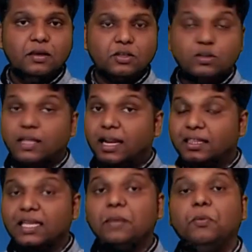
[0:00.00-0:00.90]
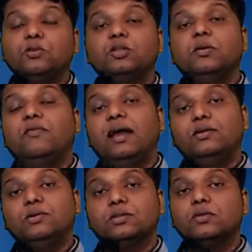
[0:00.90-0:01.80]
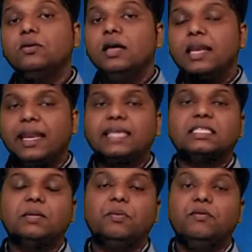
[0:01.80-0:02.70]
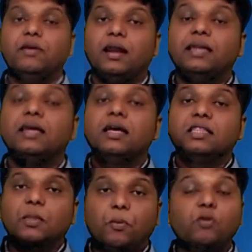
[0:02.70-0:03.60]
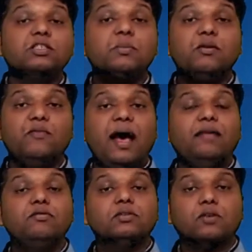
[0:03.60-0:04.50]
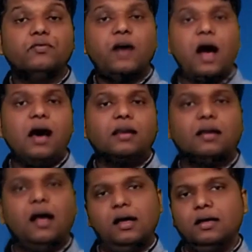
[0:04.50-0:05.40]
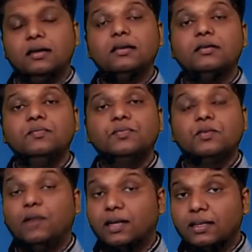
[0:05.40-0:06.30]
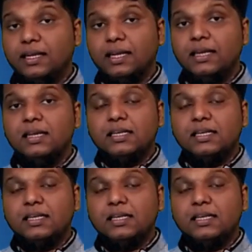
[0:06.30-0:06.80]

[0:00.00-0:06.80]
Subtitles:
So there are 3 possible values. So next step we will write the possible values of R are, what are they?